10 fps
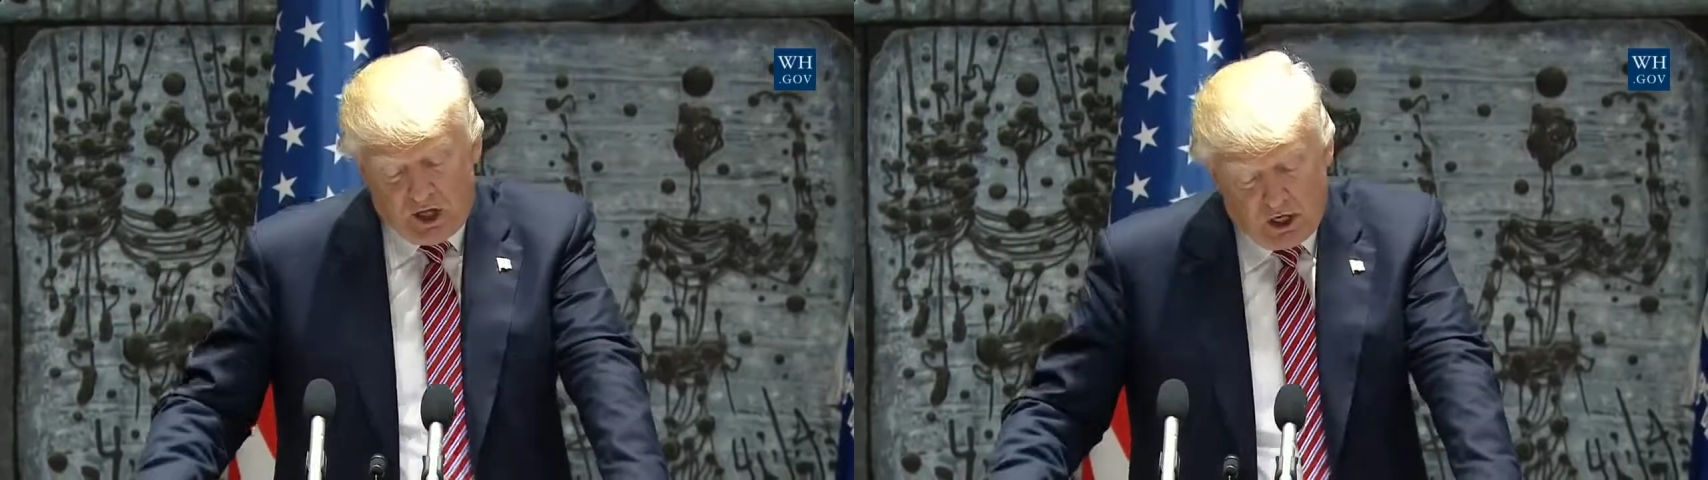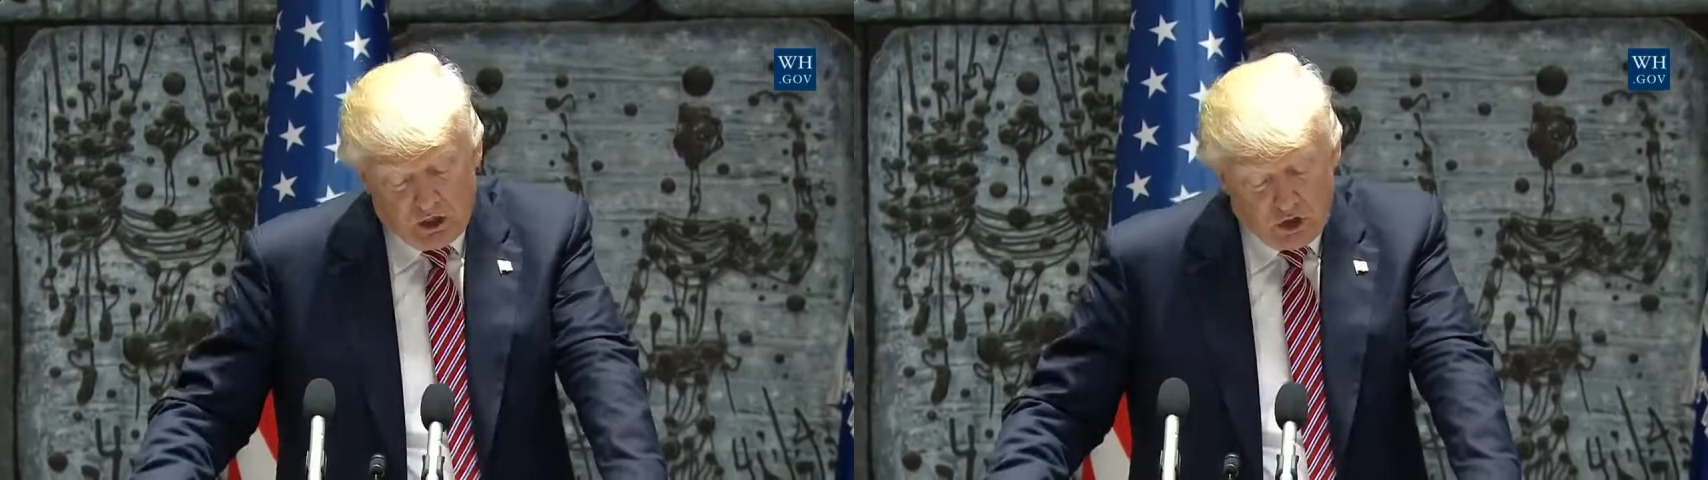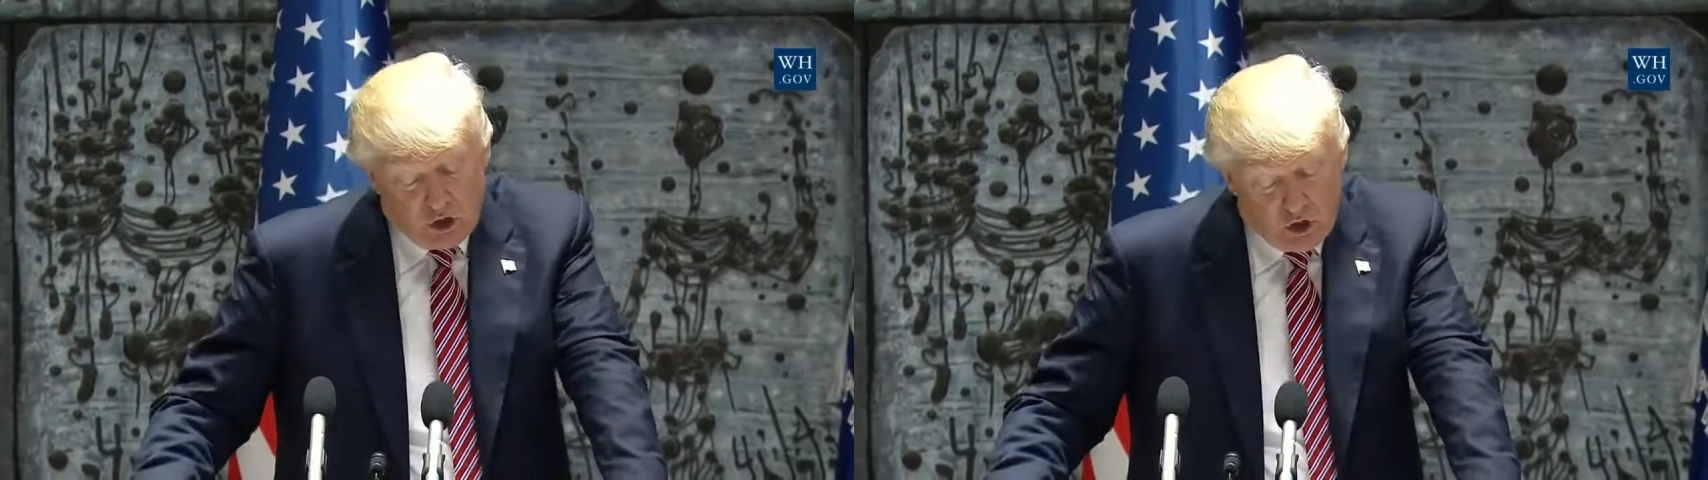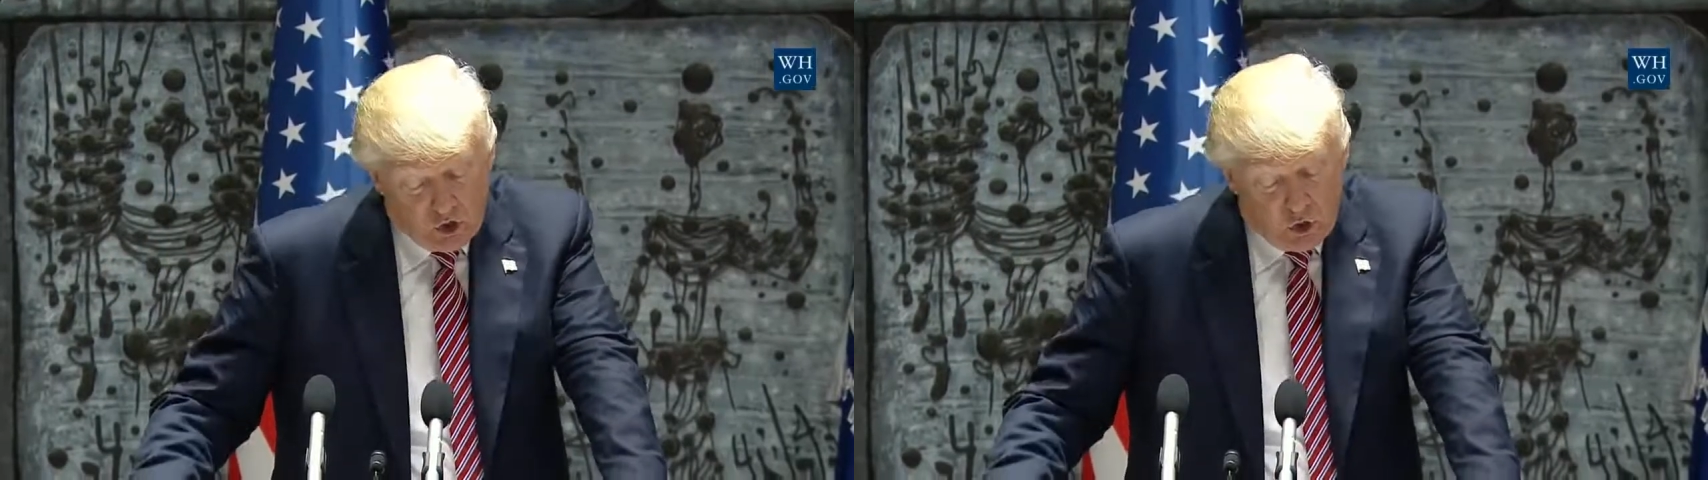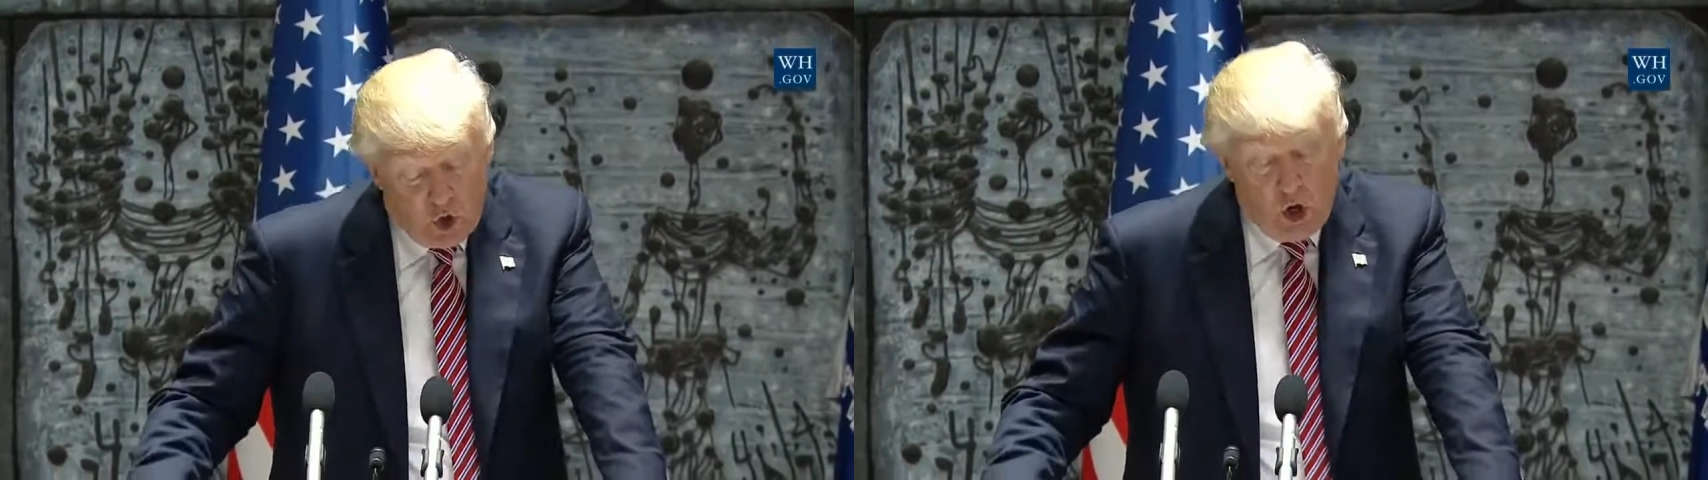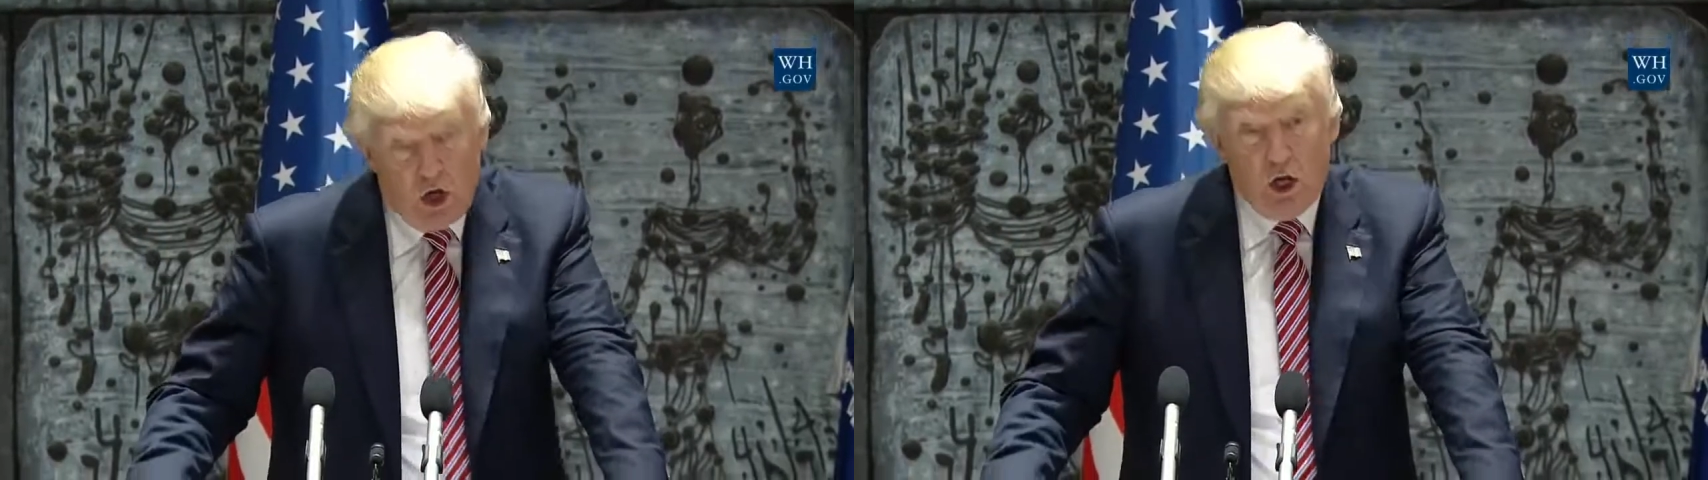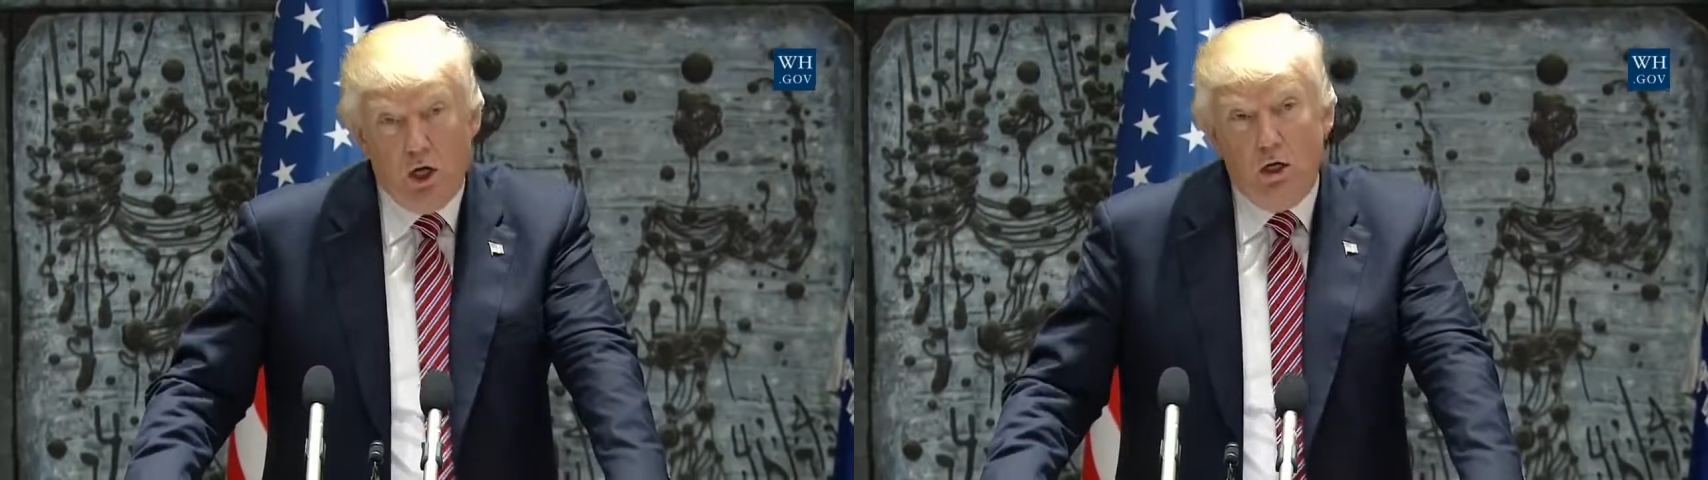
that has destroyed